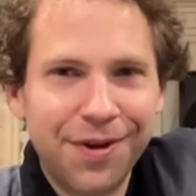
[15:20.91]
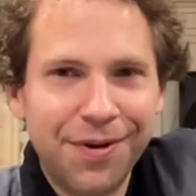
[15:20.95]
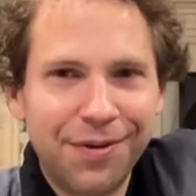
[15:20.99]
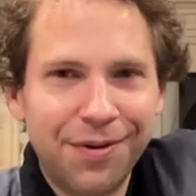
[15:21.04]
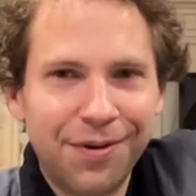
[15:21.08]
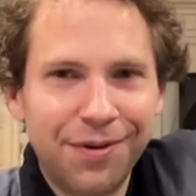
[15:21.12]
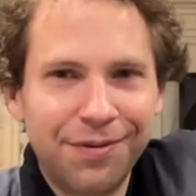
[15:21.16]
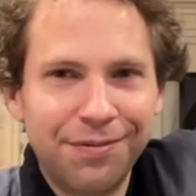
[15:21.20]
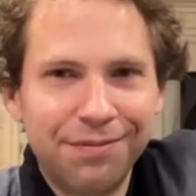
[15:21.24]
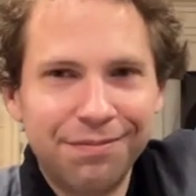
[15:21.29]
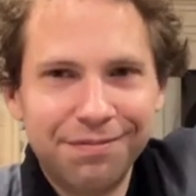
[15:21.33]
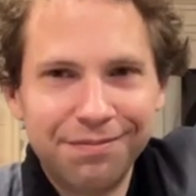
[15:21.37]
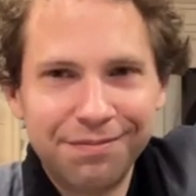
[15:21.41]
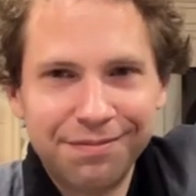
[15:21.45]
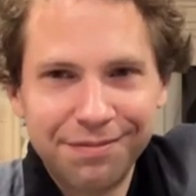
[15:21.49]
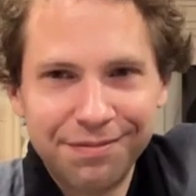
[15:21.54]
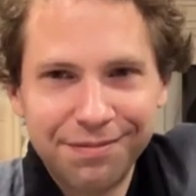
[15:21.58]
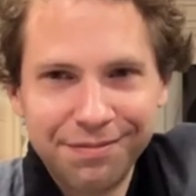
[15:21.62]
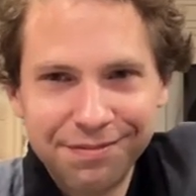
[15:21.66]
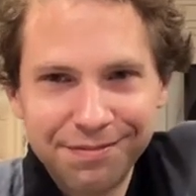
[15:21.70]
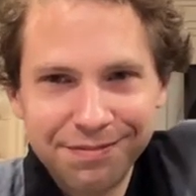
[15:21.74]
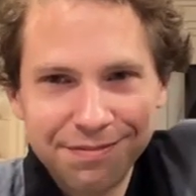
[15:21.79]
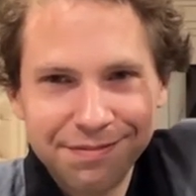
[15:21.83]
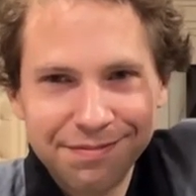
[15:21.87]
Well.
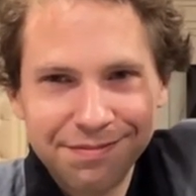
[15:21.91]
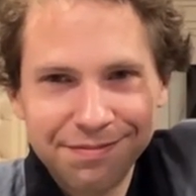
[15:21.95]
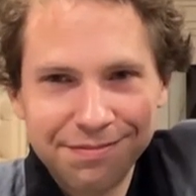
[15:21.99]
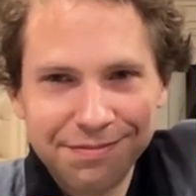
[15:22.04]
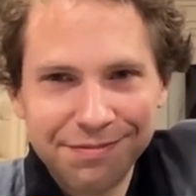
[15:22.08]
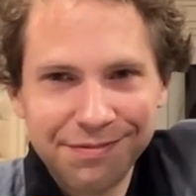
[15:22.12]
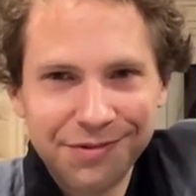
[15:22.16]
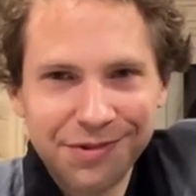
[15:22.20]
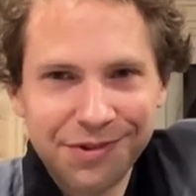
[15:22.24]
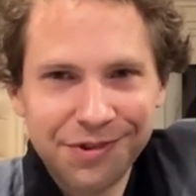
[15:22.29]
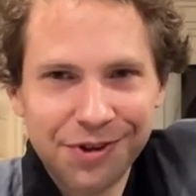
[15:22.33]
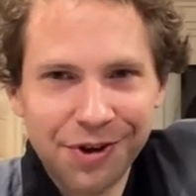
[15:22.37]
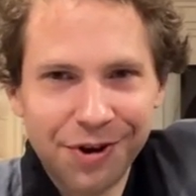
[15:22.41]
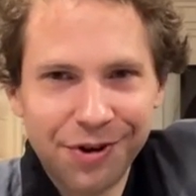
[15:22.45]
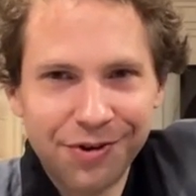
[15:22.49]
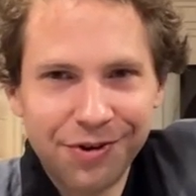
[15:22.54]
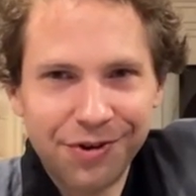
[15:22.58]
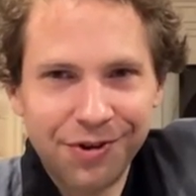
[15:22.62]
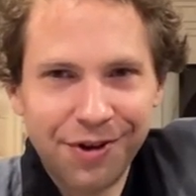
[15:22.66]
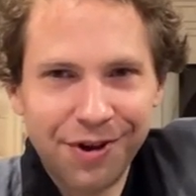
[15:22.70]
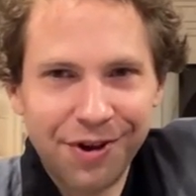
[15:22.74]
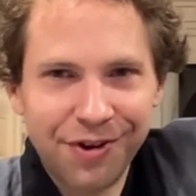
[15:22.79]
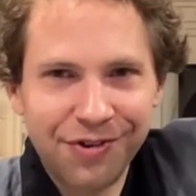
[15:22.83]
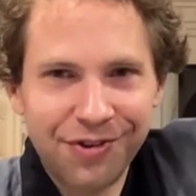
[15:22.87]
Talk to
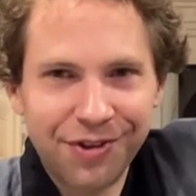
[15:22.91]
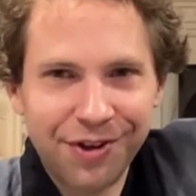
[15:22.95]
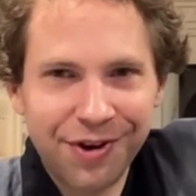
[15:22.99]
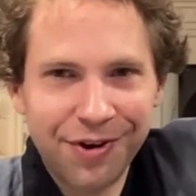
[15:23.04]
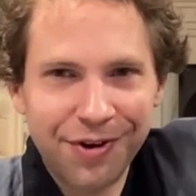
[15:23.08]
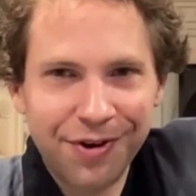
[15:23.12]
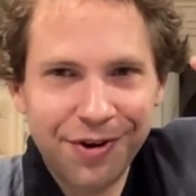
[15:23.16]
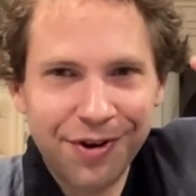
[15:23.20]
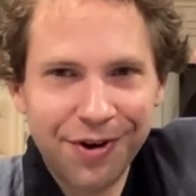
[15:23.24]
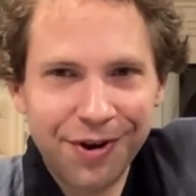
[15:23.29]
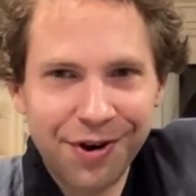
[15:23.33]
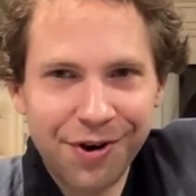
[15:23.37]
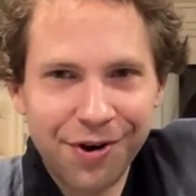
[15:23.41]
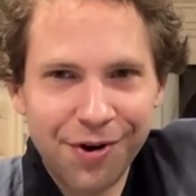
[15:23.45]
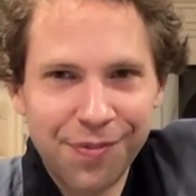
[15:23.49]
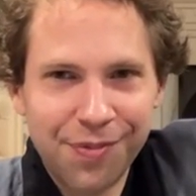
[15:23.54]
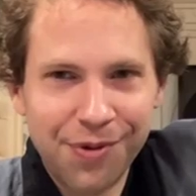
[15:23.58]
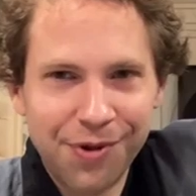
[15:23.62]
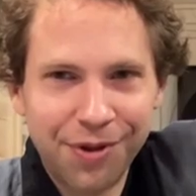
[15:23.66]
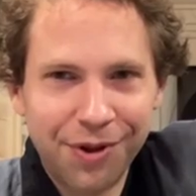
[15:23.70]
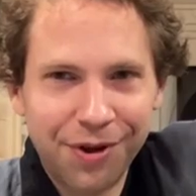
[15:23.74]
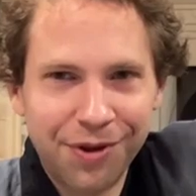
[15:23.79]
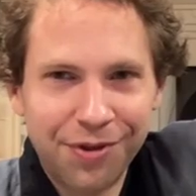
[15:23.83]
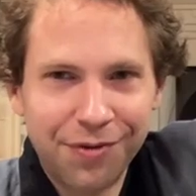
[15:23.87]
you guys later. I hope
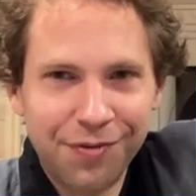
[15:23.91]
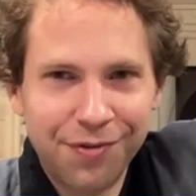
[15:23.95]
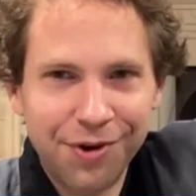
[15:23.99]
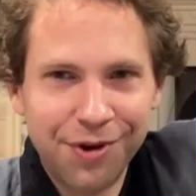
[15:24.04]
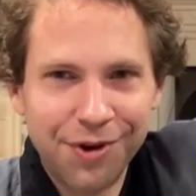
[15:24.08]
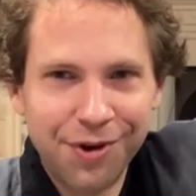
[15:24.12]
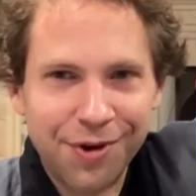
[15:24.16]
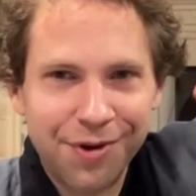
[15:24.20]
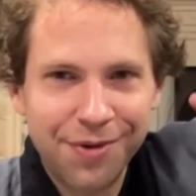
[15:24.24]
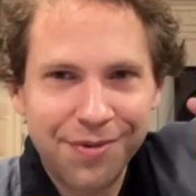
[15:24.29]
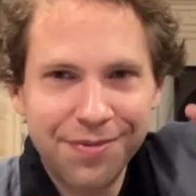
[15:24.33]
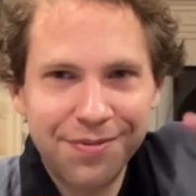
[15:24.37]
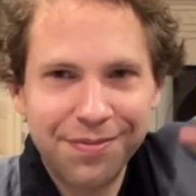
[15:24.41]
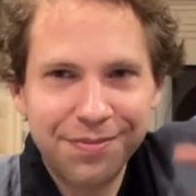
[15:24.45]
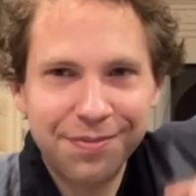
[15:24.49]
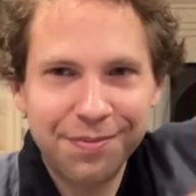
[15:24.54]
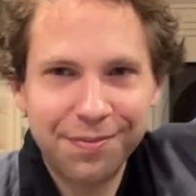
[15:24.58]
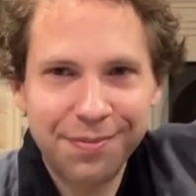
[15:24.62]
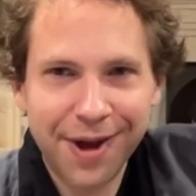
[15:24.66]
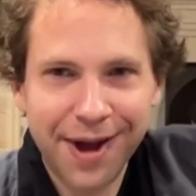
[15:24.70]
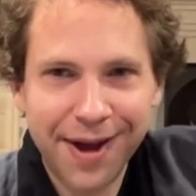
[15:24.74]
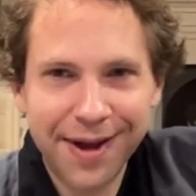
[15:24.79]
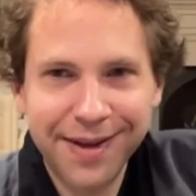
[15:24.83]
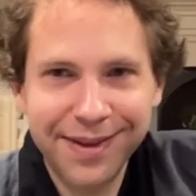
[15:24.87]
you liked the video.
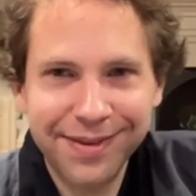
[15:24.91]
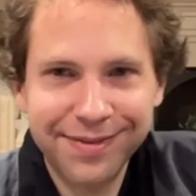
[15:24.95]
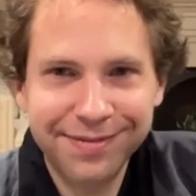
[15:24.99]
Bye.